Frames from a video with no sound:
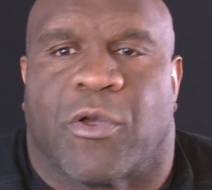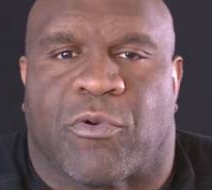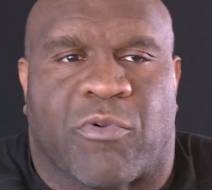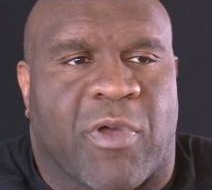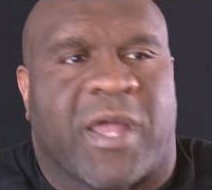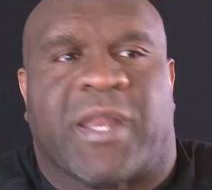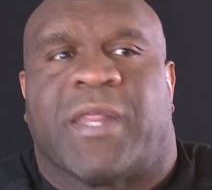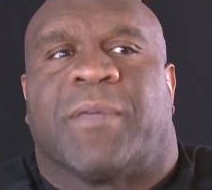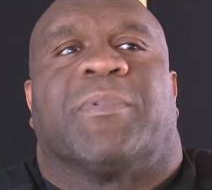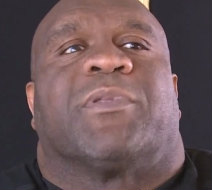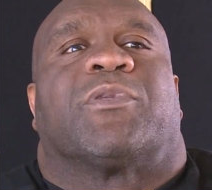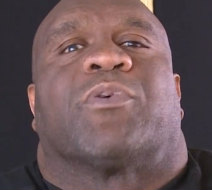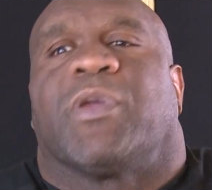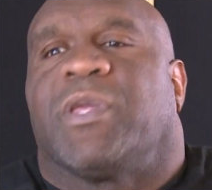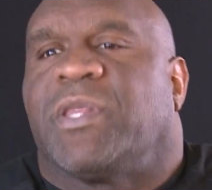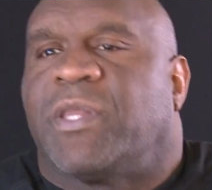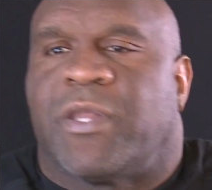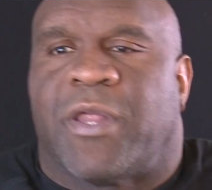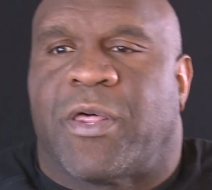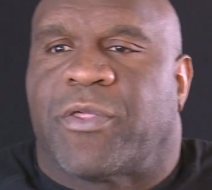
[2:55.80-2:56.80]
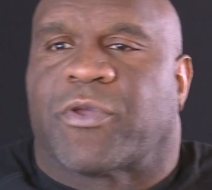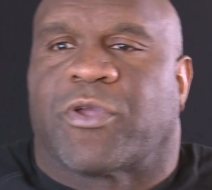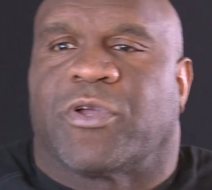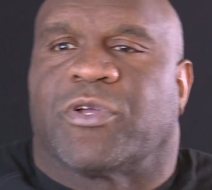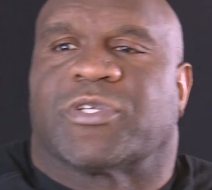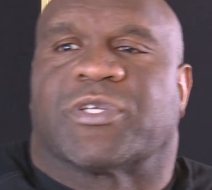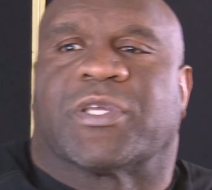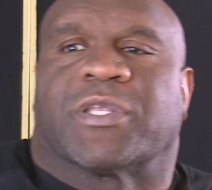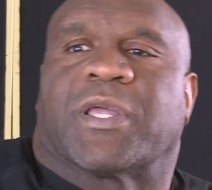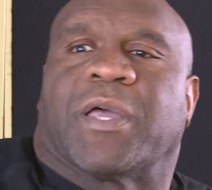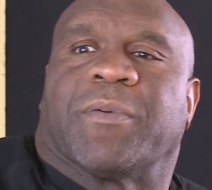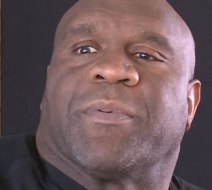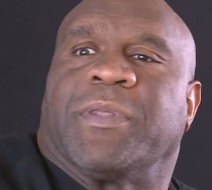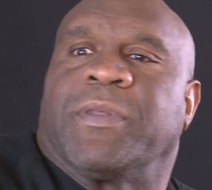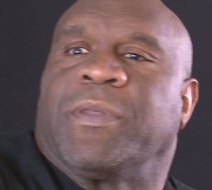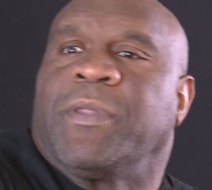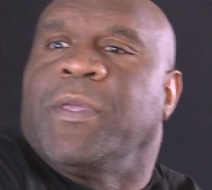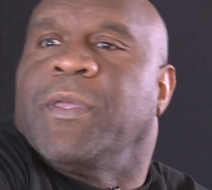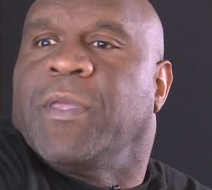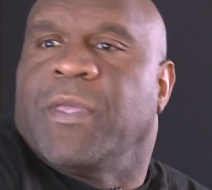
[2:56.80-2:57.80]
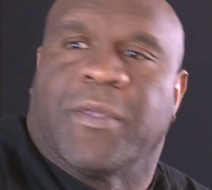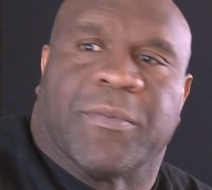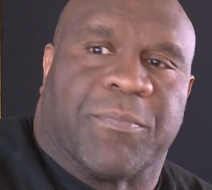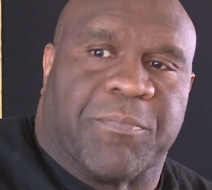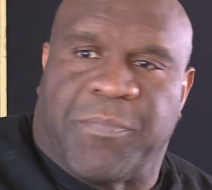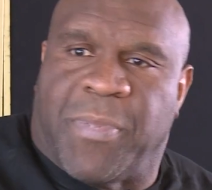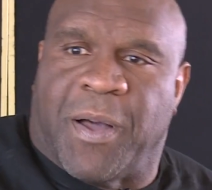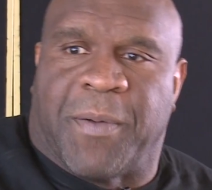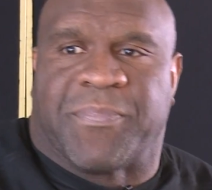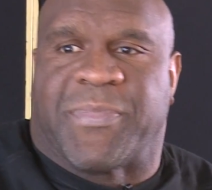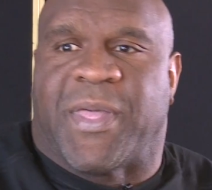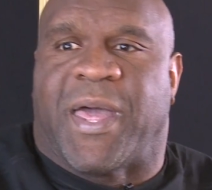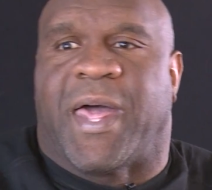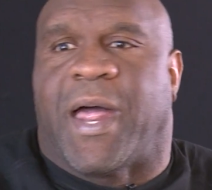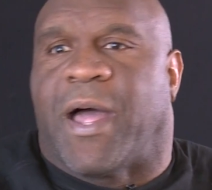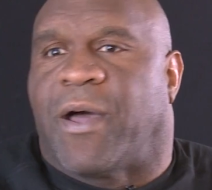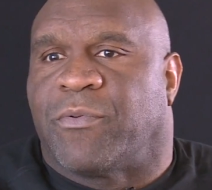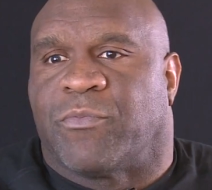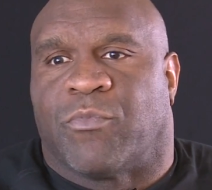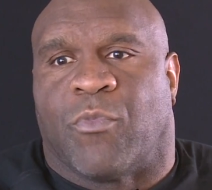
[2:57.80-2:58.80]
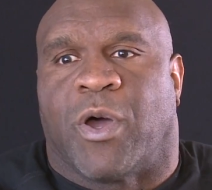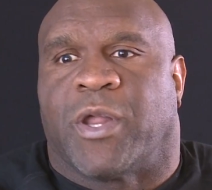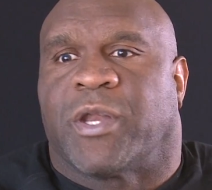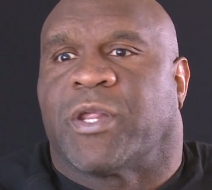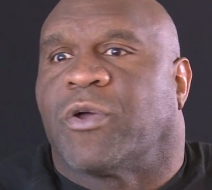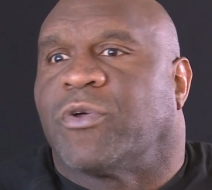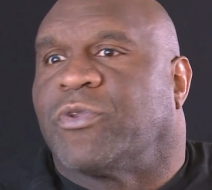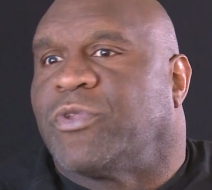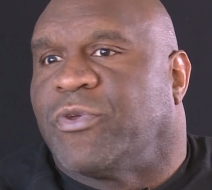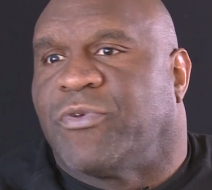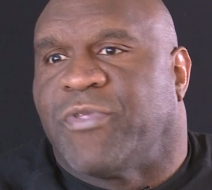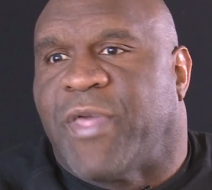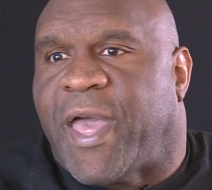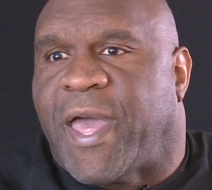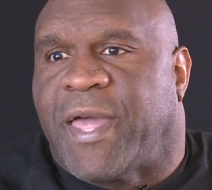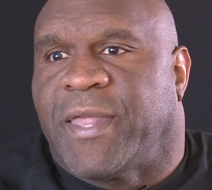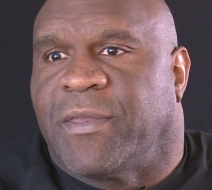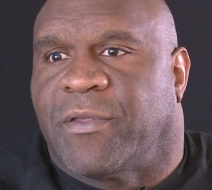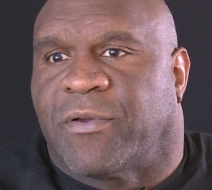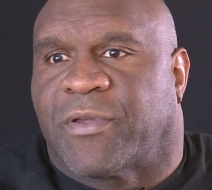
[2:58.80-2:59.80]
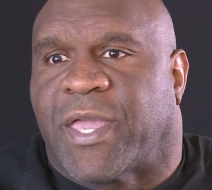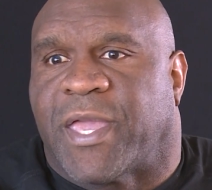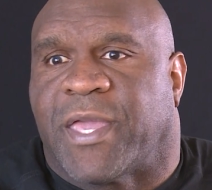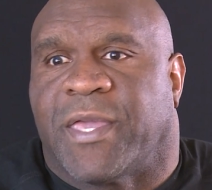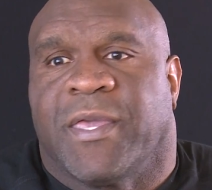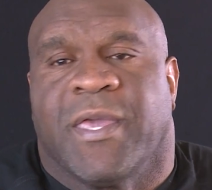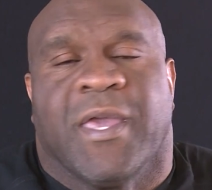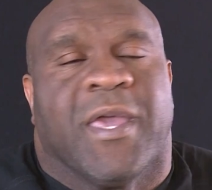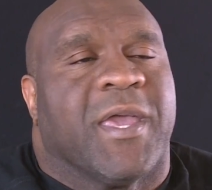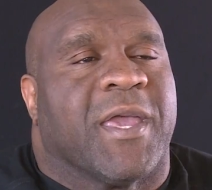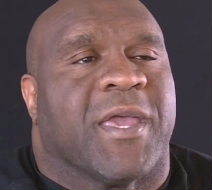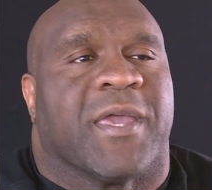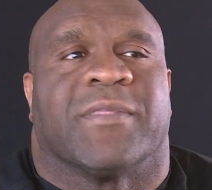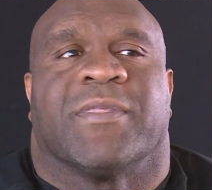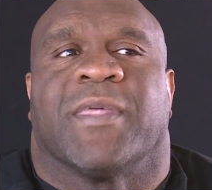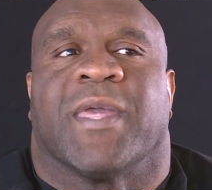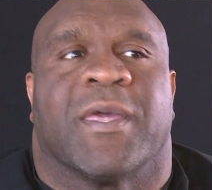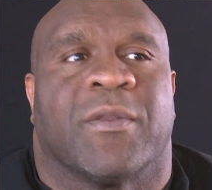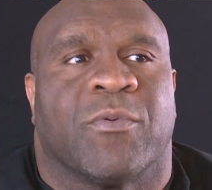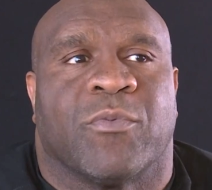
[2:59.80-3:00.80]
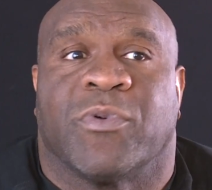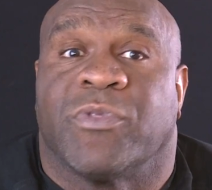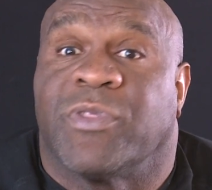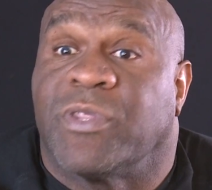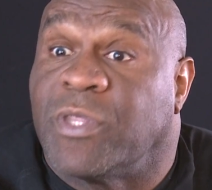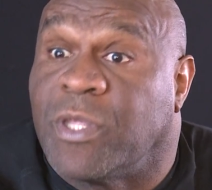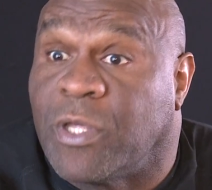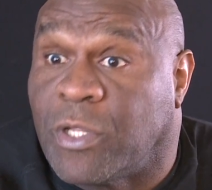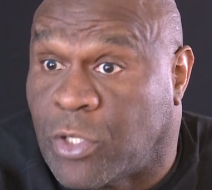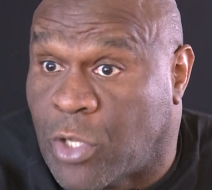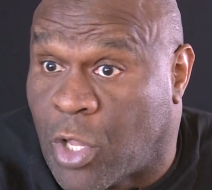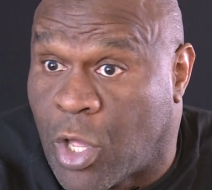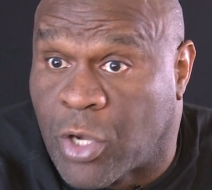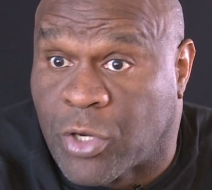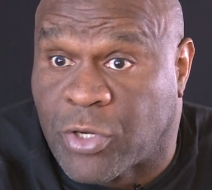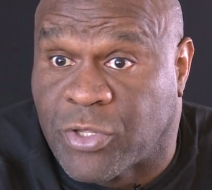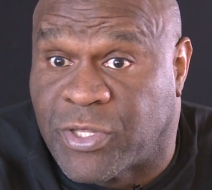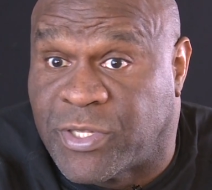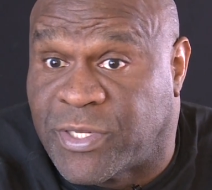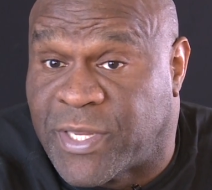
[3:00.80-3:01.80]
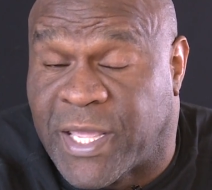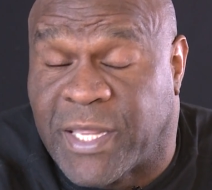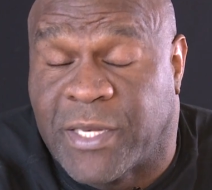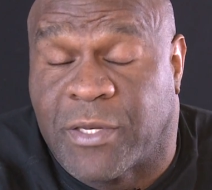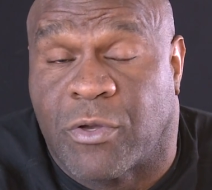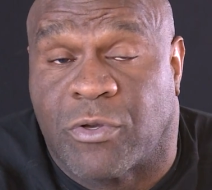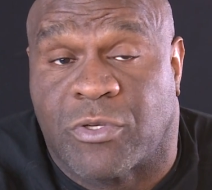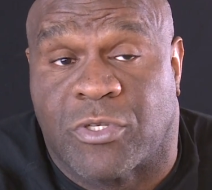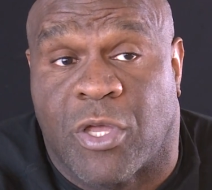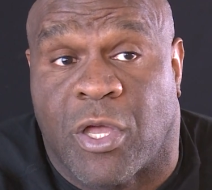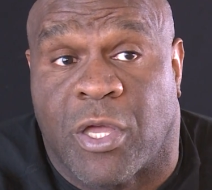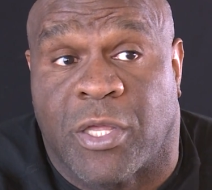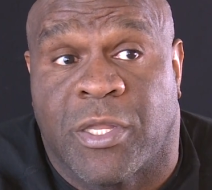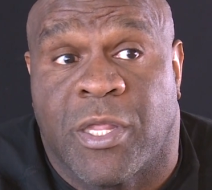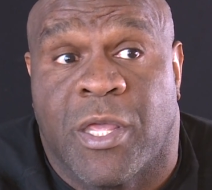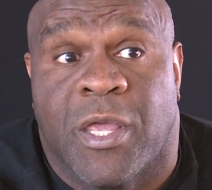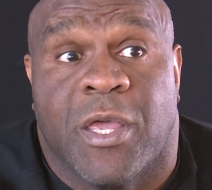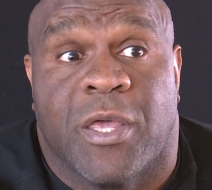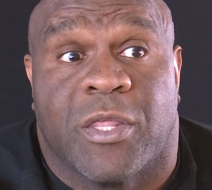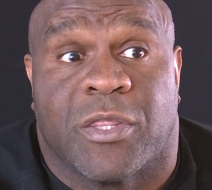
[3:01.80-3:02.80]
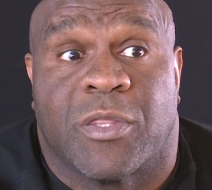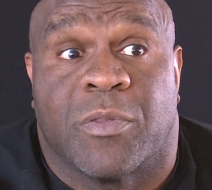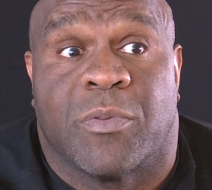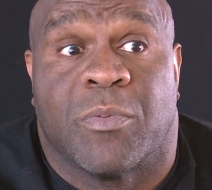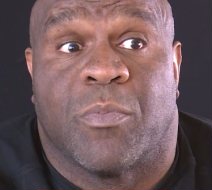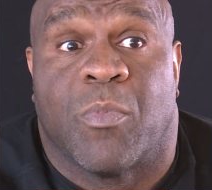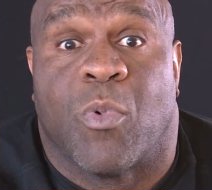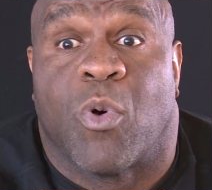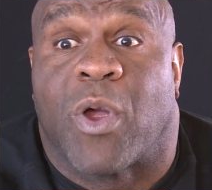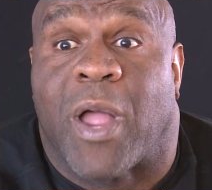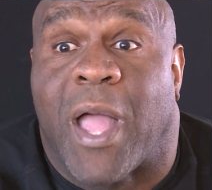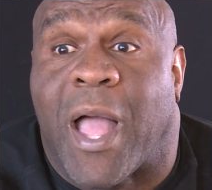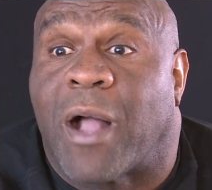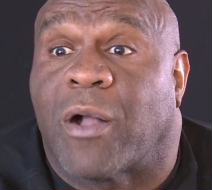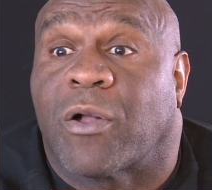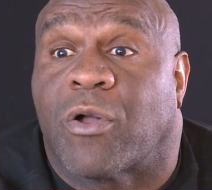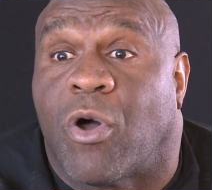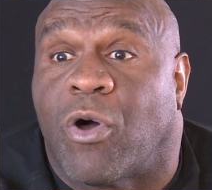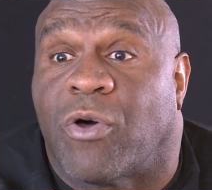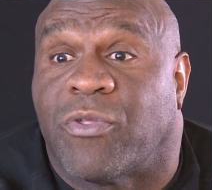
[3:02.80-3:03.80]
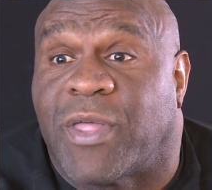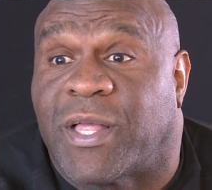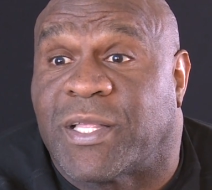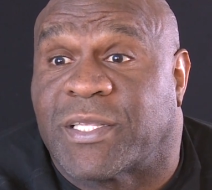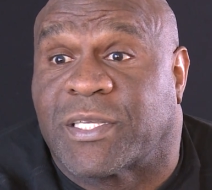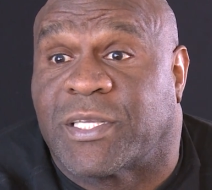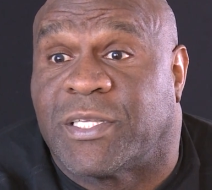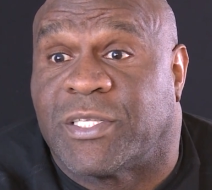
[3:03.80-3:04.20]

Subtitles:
right in between, another girl's gonna come in, bump that out and want to go do that, okay? And then when the longer the date goes on, the more alcohol that's